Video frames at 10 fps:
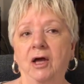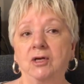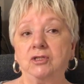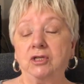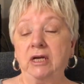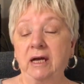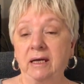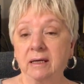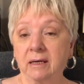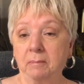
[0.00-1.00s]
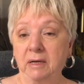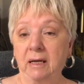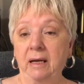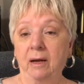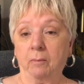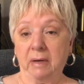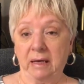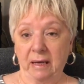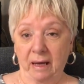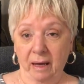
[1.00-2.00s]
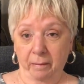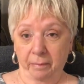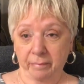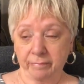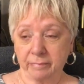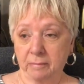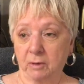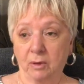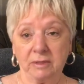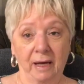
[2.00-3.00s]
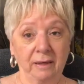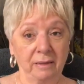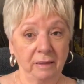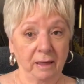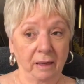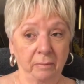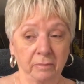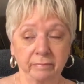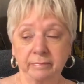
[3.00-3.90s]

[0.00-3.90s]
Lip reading: She had to come in and help me get up because I couldn't get up.